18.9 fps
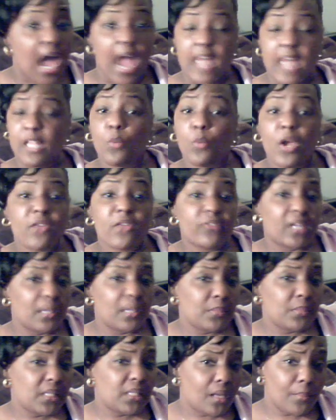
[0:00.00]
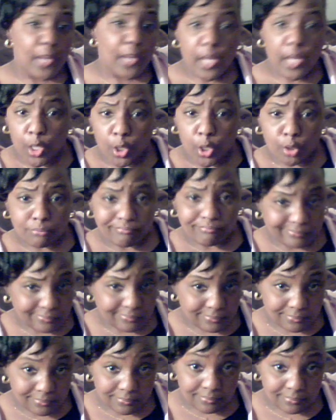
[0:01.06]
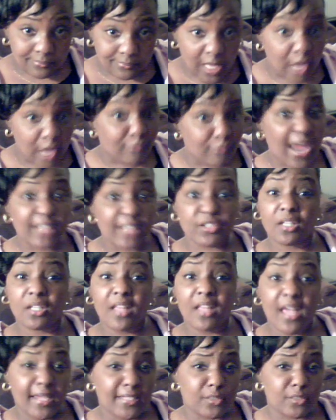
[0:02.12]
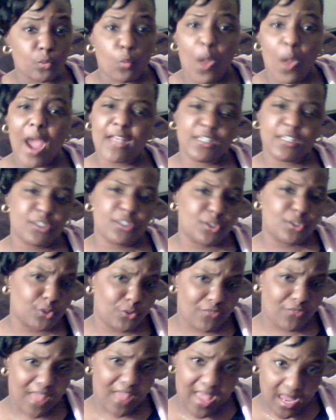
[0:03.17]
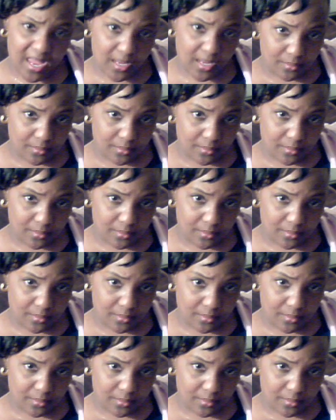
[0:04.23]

I didn't wait for him to come home and rationalize, why did you do that?